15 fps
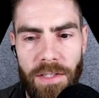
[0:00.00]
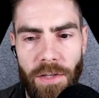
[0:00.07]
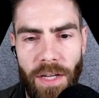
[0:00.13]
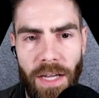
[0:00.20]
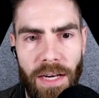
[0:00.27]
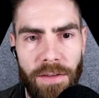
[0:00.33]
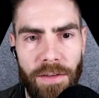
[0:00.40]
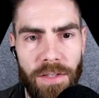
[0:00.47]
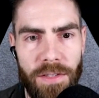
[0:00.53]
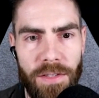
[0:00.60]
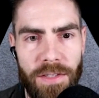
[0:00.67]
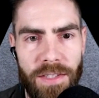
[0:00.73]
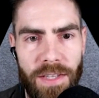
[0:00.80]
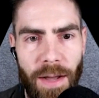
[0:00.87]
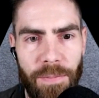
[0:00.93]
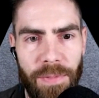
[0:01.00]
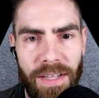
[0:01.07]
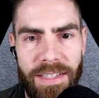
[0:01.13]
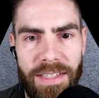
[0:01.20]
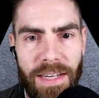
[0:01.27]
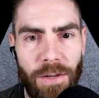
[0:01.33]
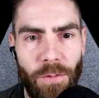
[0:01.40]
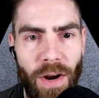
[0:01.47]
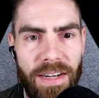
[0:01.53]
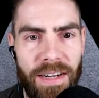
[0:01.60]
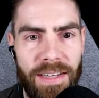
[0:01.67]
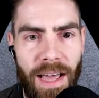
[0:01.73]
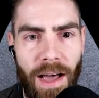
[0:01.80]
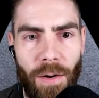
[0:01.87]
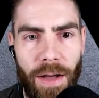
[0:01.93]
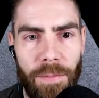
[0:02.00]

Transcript: you can even stop listening right now.